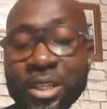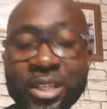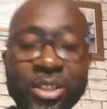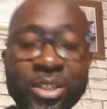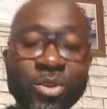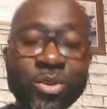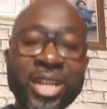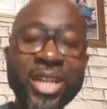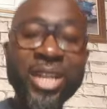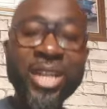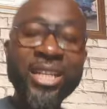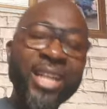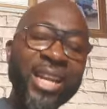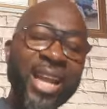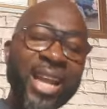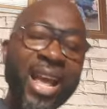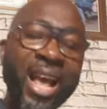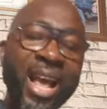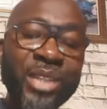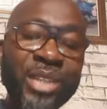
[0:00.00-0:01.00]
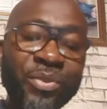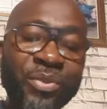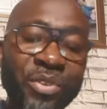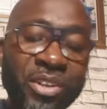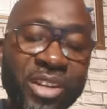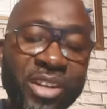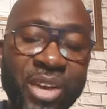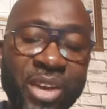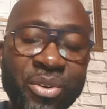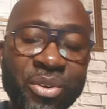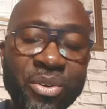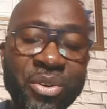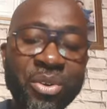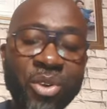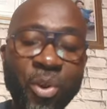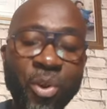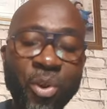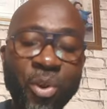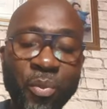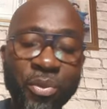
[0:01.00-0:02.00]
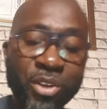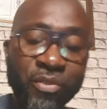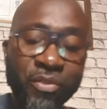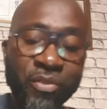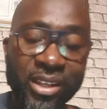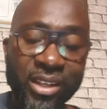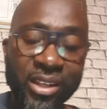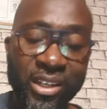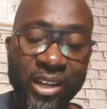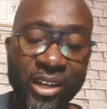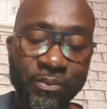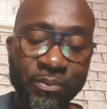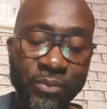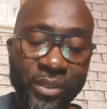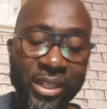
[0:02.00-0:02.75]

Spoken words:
No, Nigeria now has Federal Radio Corporation of Nigeria.